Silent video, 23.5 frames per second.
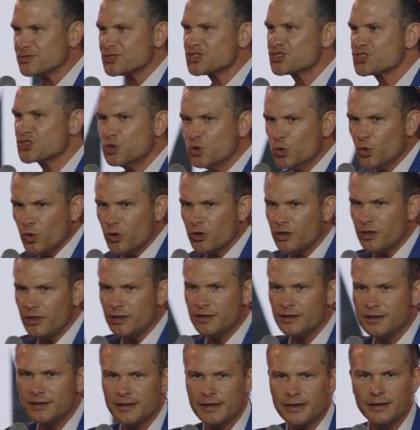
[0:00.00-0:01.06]
school,
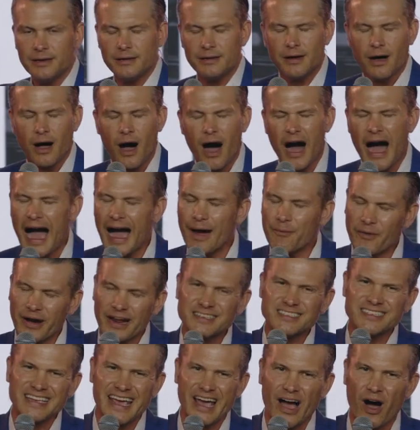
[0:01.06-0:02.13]
when I
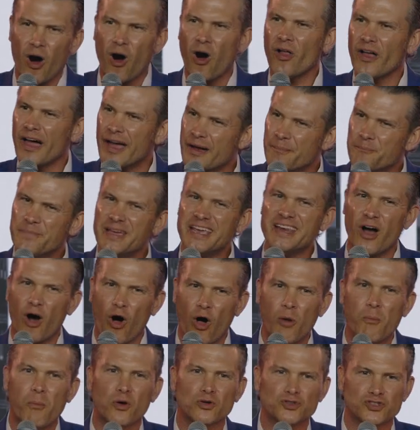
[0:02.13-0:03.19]
say all, I mean
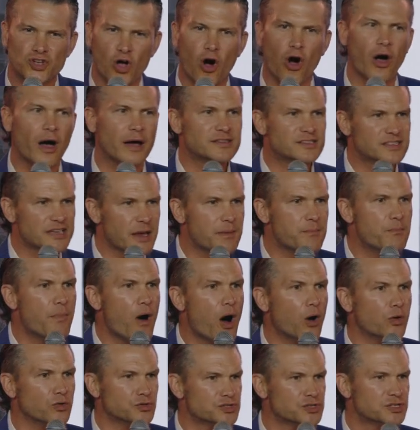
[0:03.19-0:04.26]
almost all, I'd say
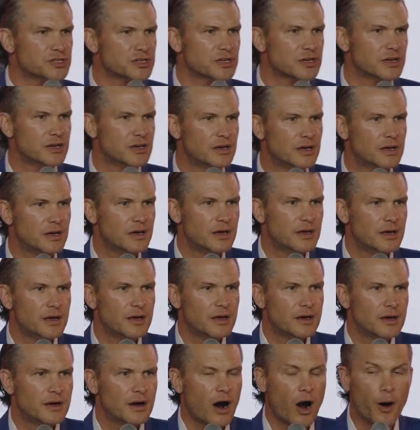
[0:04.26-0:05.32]
most,
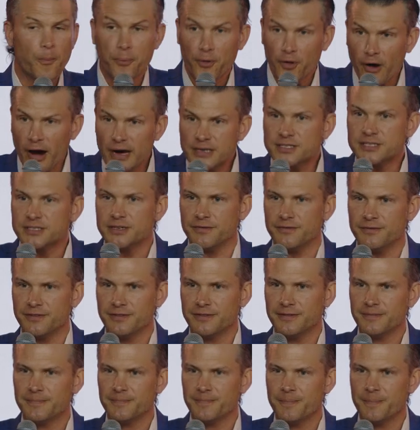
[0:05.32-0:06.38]
are progressive.
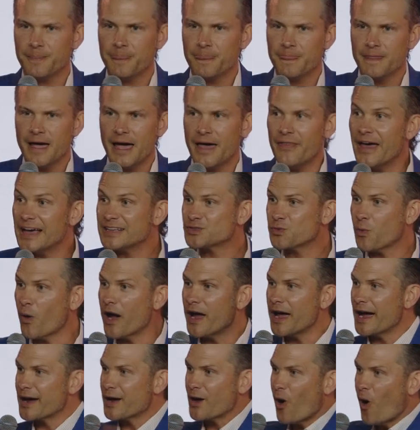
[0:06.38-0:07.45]
And that's
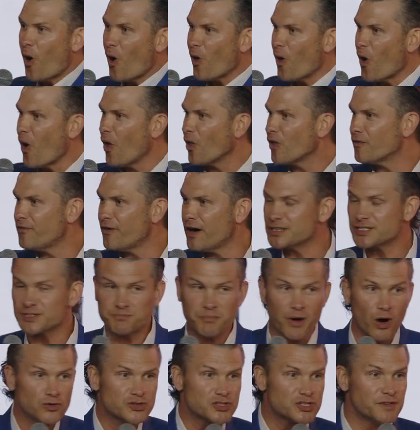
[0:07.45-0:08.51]
why I call all of us,
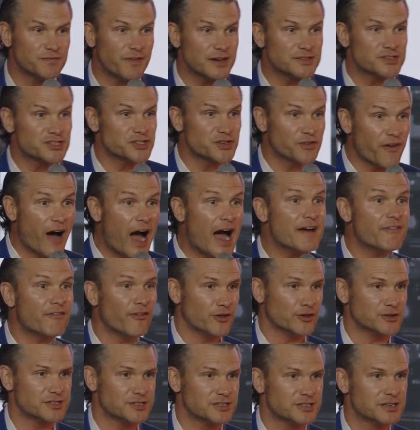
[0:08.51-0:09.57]
most of us,
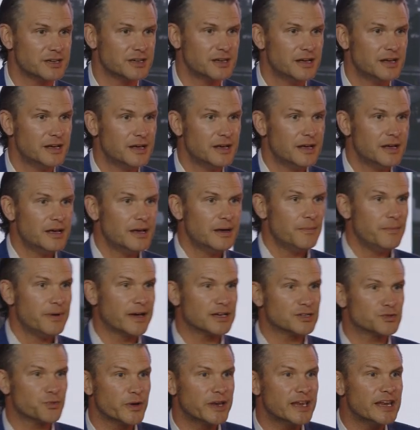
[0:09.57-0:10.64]
survivors
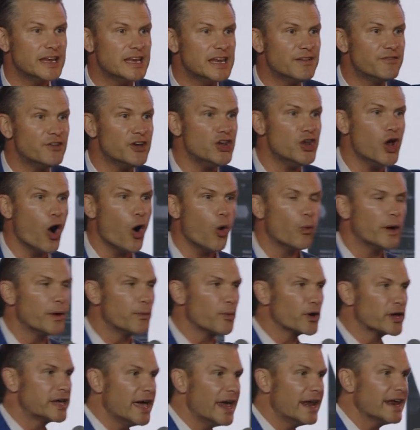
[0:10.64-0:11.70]
because we didn't even know we
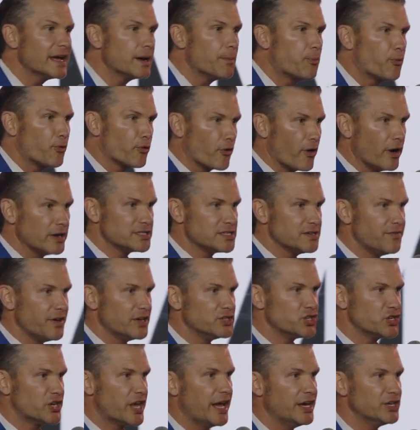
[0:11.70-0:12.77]
were getting a progressive
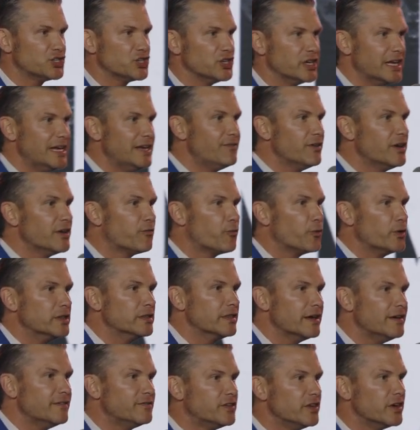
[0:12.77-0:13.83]
education, even if we
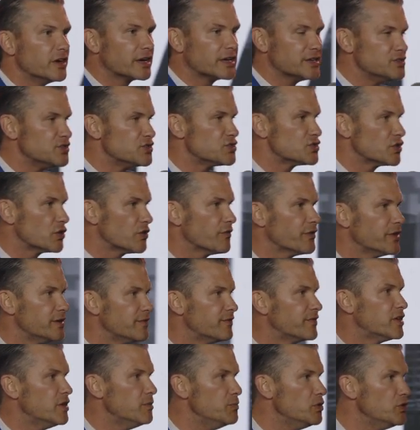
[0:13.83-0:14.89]
lived in a
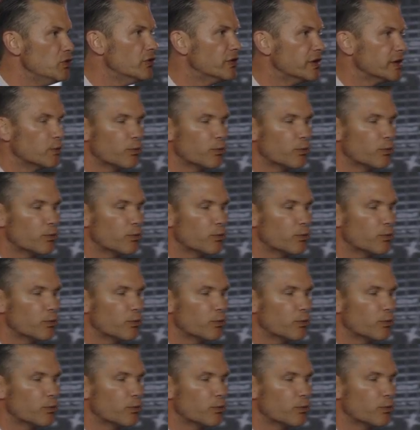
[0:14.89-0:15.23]
conservative community,